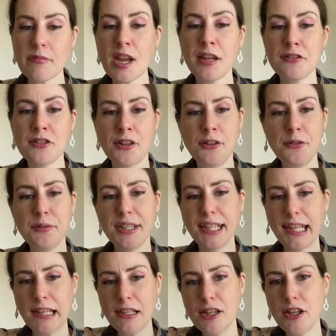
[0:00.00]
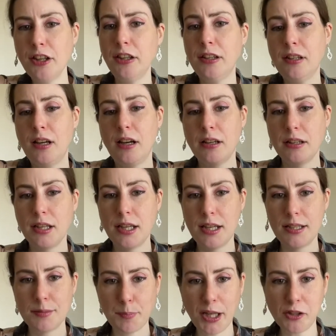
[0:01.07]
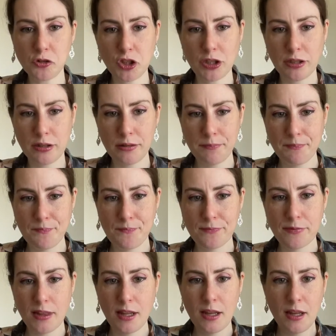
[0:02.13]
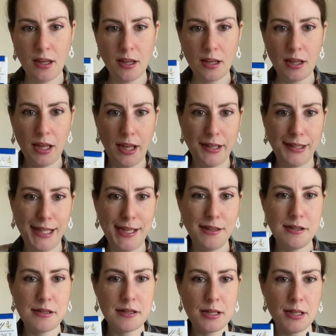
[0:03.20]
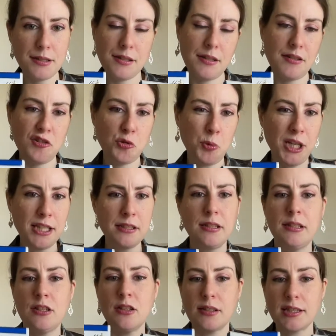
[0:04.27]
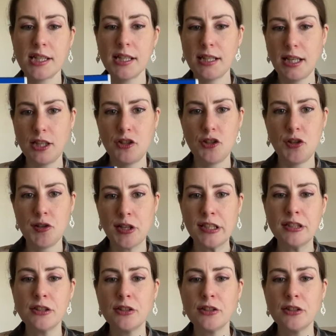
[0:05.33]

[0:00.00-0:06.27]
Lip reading: So Guillaume is Belgian and Lindt is Swiss, just in case you didn't